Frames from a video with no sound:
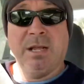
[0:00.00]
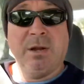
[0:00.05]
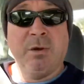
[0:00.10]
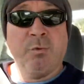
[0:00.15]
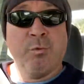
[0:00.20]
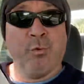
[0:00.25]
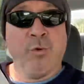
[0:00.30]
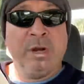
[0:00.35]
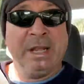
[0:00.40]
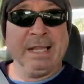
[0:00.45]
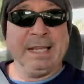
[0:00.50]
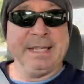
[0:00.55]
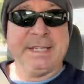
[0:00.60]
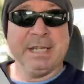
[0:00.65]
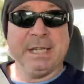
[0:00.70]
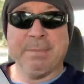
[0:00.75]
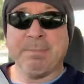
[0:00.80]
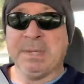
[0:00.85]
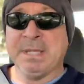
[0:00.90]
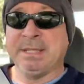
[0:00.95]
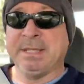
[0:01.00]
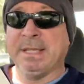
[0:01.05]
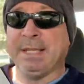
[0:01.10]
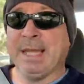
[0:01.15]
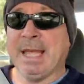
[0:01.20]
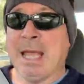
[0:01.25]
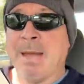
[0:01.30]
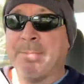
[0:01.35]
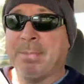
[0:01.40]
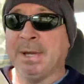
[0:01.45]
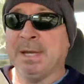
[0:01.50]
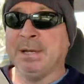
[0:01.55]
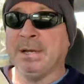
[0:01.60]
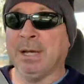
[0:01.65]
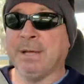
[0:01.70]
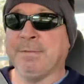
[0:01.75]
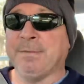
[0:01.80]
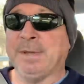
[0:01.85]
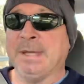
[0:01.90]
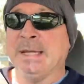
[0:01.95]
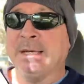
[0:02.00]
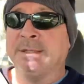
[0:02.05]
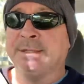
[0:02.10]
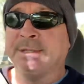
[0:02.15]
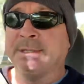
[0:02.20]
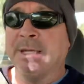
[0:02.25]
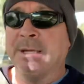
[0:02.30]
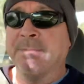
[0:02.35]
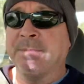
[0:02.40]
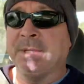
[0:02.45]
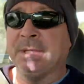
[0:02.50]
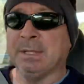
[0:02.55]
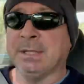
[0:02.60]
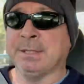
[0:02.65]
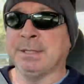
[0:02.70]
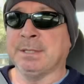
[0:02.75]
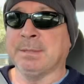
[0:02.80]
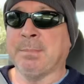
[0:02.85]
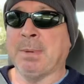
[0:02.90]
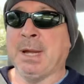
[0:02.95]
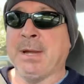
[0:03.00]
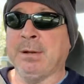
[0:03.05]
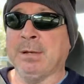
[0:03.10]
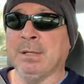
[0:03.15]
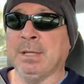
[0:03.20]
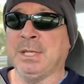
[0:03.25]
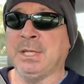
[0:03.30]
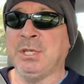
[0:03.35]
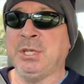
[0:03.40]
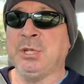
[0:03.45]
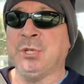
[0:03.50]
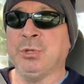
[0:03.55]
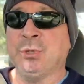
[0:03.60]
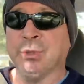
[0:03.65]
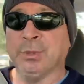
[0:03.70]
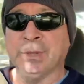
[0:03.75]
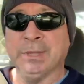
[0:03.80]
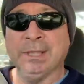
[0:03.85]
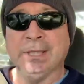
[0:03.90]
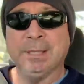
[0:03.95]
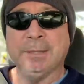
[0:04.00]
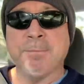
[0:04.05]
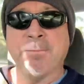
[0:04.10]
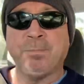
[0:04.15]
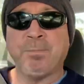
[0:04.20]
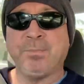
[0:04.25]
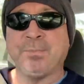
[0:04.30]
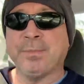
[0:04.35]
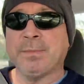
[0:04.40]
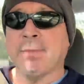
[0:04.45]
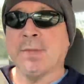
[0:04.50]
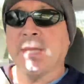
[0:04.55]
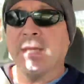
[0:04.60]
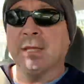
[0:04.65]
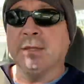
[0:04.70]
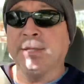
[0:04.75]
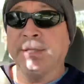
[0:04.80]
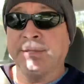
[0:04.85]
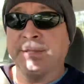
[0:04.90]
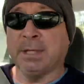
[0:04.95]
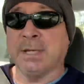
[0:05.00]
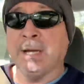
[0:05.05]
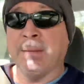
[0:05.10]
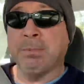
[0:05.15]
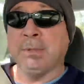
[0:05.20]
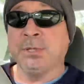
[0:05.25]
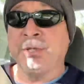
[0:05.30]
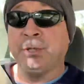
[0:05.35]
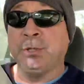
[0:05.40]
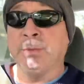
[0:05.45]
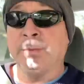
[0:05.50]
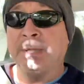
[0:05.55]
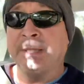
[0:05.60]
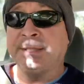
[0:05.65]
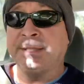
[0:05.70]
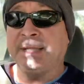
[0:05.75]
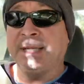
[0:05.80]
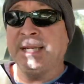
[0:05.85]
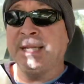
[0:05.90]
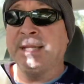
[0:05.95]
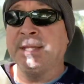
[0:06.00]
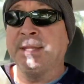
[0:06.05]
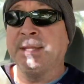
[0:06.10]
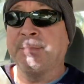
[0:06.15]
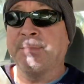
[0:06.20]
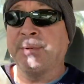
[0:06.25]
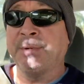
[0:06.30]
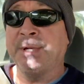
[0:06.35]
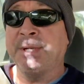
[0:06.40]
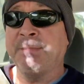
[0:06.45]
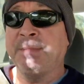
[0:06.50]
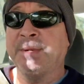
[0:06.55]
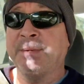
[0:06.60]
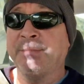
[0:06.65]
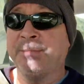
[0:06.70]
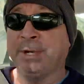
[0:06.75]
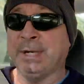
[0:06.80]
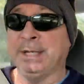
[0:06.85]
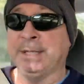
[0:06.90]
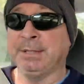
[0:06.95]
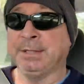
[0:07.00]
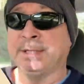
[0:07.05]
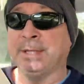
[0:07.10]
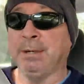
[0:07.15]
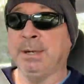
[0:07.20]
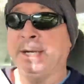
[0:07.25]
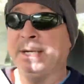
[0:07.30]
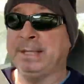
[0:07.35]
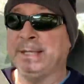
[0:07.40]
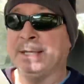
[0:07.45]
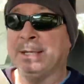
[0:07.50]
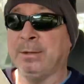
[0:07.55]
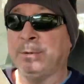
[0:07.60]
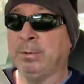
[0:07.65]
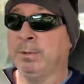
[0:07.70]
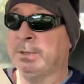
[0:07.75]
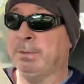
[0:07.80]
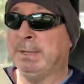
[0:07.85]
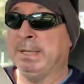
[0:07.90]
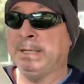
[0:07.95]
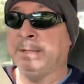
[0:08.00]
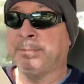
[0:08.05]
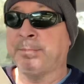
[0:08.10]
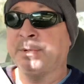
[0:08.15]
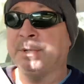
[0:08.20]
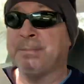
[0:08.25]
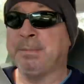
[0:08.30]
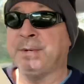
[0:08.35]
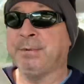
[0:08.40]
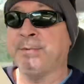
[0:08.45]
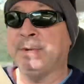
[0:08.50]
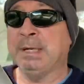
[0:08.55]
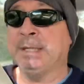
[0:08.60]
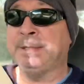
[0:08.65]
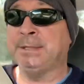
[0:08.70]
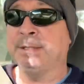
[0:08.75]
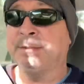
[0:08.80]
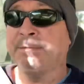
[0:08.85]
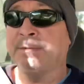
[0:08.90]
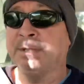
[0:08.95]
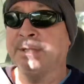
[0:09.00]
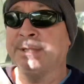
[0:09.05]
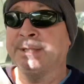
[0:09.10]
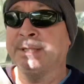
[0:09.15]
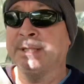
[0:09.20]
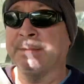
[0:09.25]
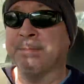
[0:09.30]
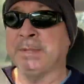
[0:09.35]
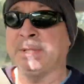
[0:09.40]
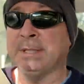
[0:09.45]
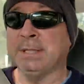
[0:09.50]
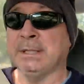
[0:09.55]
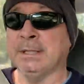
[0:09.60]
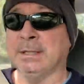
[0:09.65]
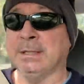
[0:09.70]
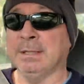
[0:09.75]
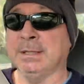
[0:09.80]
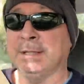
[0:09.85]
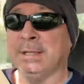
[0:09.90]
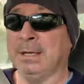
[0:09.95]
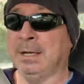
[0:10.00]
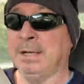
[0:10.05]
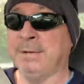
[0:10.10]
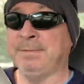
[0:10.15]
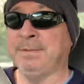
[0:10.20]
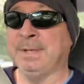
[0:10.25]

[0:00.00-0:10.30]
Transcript: really deep into the app and I found something that's apparently new there's a couple of new ones in the premium range. So I had to go all the way to the premium range to find something that I